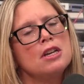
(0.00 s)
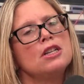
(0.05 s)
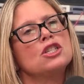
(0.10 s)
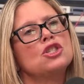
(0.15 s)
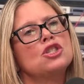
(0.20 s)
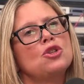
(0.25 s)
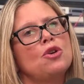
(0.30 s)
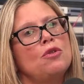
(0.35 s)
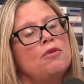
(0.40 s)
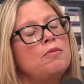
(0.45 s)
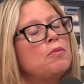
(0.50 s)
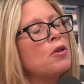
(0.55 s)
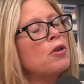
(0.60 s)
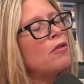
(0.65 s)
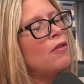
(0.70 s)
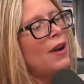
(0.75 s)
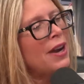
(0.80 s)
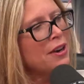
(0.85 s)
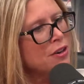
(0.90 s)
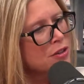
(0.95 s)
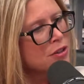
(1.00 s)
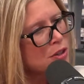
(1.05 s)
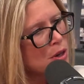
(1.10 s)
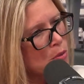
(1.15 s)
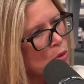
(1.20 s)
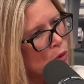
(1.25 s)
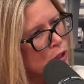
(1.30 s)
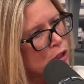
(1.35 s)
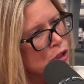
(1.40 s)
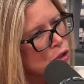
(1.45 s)
So providers are
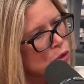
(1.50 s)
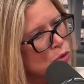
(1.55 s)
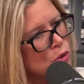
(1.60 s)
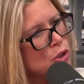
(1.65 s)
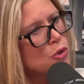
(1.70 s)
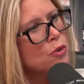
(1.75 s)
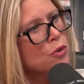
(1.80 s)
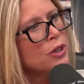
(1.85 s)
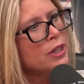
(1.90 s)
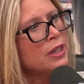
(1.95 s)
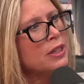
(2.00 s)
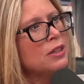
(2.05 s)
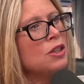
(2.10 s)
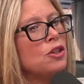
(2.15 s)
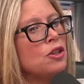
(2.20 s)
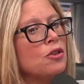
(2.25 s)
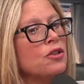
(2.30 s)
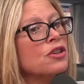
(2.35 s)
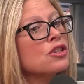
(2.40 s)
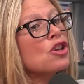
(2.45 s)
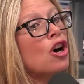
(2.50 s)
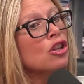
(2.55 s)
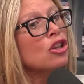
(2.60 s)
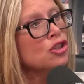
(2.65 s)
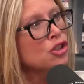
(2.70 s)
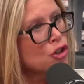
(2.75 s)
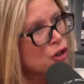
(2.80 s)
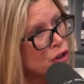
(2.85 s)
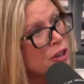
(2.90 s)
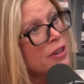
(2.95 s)
more in tune to it. There's
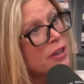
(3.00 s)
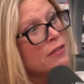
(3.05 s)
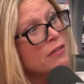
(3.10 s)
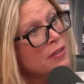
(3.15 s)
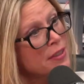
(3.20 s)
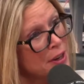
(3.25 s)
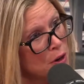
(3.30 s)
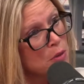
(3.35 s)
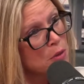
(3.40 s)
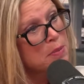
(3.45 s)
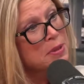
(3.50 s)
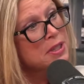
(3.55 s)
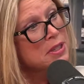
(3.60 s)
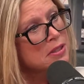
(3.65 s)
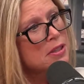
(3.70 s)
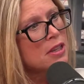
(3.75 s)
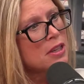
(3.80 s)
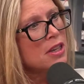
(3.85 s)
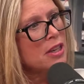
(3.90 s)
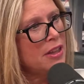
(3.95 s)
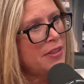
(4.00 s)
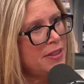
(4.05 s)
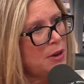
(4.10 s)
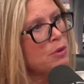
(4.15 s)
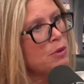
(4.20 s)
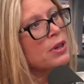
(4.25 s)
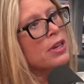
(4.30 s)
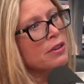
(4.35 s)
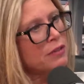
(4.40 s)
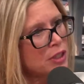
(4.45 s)
alternative therapies that
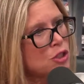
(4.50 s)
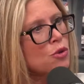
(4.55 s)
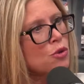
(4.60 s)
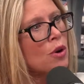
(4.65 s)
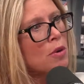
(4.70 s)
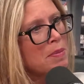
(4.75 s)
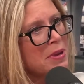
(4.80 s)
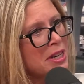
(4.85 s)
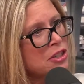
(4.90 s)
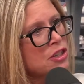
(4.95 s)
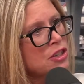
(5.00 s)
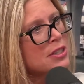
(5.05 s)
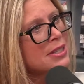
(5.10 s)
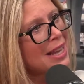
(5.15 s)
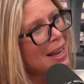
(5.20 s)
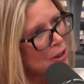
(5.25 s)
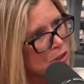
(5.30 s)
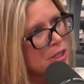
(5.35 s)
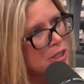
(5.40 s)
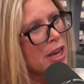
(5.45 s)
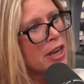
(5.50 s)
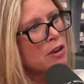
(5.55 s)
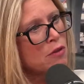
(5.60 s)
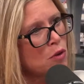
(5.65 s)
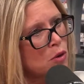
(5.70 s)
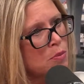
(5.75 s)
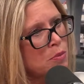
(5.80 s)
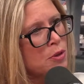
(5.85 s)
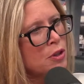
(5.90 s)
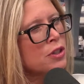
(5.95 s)
we're giving to our patients outside of
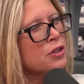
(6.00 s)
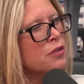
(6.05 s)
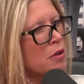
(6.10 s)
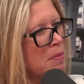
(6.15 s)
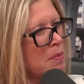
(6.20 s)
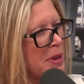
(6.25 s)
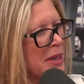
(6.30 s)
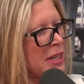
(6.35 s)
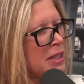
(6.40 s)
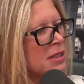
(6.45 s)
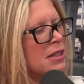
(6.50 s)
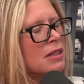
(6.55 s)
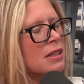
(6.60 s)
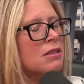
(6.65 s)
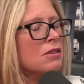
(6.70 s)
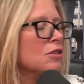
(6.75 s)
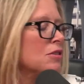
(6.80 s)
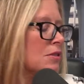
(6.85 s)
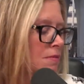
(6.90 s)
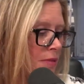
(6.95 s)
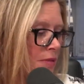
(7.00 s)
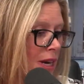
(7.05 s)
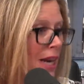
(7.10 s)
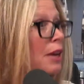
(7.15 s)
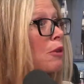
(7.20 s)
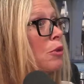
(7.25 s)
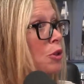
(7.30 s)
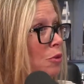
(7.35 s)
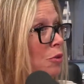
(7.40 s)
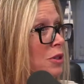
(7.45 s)
opioids for pains.
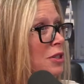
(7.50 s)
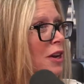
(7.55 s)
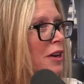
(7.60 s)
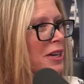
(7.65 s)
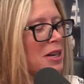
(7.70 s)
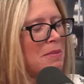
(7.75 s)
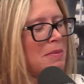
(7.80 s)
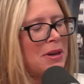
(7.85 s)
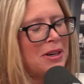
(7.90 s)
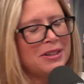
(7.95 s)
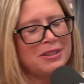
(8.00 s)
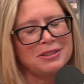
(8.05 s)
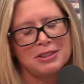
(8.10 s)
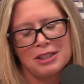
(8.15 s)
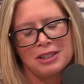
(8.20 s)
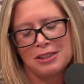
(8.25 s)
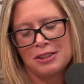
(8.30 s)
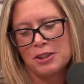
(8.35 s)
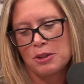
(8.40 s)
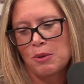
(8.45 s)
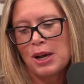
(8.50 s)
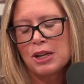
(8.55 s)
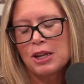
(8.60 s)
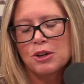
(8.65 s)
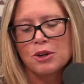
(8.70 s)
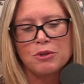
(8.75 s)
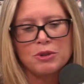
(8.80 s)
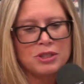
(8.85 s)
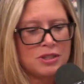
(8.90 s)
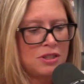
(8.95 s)
Like we were talking about a little while
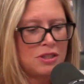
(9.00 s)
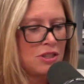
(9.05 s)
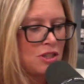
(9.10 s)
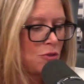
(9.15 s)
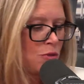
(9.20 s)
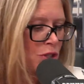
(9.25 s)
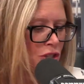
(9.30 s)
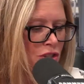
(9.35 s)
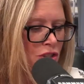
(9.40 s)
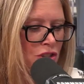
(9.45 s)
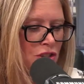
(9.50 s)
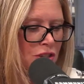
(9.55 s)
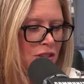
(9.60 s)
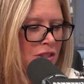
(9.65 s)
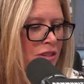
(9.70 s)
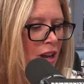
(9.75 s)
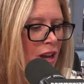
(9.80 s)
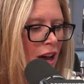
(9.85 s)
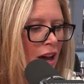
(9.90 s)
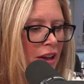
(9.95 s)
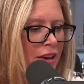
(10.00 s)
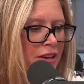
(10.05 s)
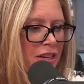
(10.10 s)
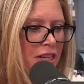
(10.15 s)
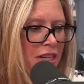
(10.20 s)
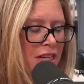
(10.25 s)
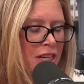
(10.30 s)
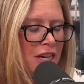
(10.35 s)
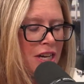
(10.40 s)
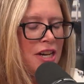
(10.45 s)
ago, which is just
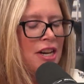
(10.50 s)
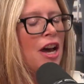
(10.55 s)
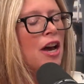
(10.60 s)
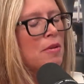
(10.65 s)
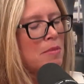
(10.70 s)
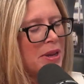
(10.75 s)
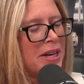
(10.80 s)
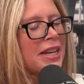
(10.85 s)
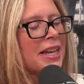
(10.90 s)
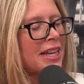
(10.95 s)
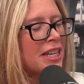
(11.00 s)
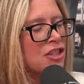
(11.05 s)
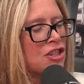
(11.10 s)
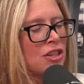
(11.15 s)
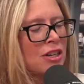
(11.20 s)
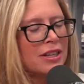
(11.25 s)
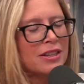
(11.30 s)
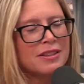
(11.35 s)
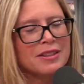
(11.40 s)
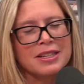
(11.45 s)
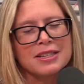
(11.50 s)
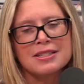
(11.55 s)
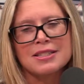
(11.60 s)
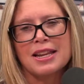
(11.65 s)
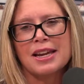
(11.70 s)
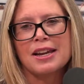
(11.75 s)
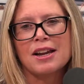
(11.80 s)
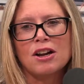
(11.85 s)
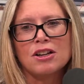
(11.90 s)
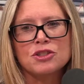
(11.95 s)
non-medication, like things
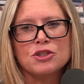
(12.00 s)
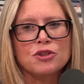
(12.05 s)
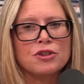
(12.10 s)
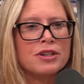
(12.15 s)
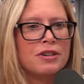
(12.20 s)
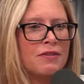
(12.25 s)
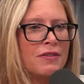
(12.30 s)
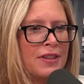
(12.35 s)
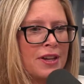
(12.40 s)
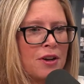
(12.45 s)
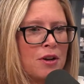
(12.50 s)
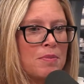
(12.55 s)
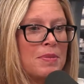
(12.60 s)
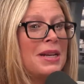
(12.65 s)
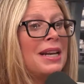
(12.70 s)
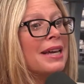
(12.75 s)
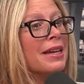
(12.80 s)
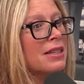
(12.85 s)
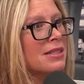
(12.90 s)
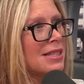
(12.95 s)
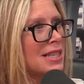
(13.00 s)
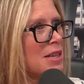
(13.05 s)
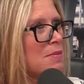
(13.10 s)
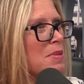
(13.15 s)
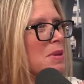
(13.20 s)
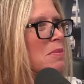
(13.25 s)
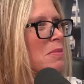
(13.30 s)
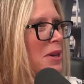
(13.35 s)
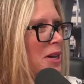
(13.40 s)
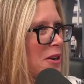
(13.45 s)
like alternative therapy, like
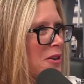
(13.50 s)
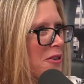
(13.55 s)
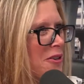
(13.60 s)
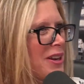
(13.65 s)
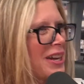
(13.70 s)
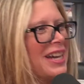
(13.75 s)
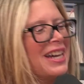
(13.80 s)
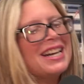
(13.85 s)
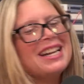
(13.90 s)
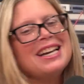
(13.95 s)
sleeping better, right?